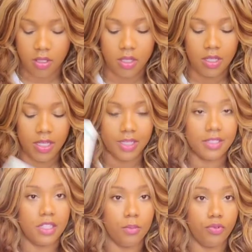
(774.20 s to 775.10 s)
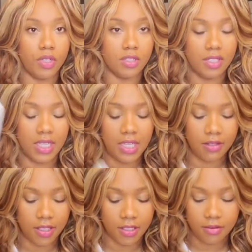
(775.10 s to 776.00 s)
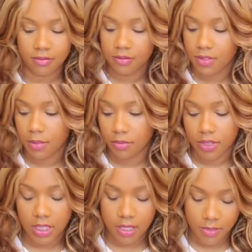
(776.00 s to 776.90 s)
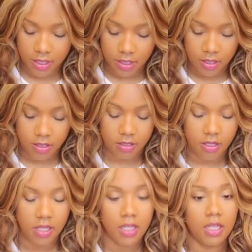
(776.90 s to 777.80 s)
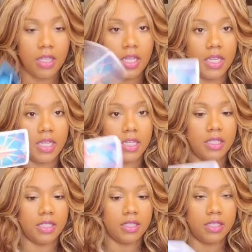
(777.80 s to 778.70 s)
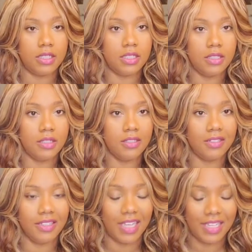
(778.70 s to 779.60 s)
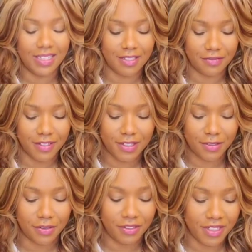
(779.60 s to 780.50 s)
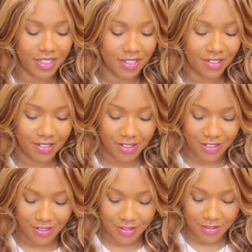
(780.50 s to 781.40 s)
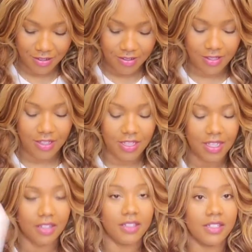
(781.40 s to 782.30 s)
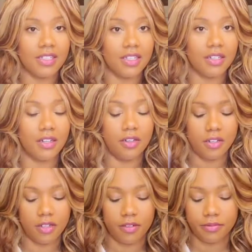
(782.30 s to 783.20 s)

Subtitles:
Yeah, Temperance, healing. Temperance came out again. And Ace of Swords here. And the Sun card.